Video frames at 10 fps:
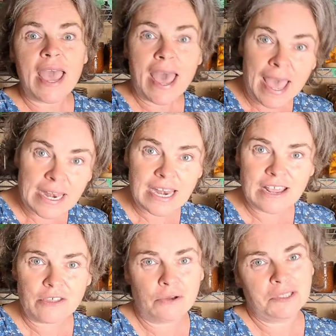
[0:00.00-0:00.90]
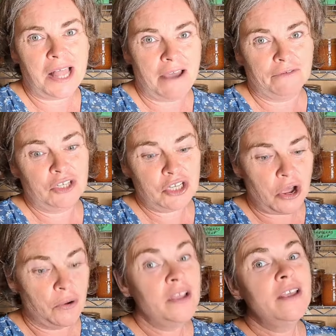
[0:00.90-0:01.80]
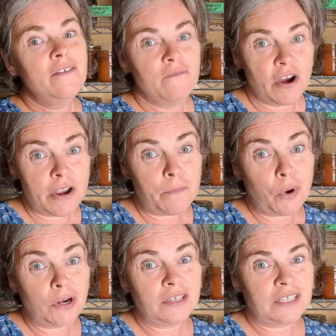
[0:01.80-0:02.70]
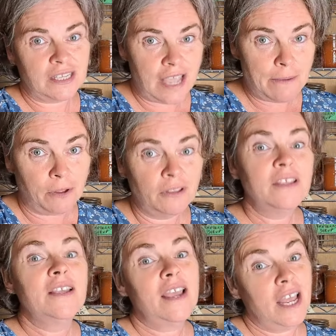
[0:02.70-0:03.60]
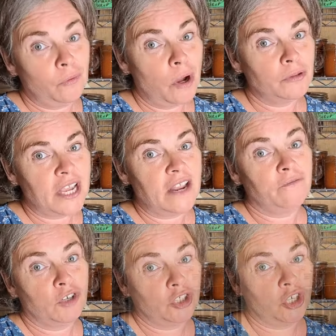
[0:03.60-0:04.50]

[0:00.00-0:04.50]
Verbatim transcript: had any of those left. So very important to label and rotate for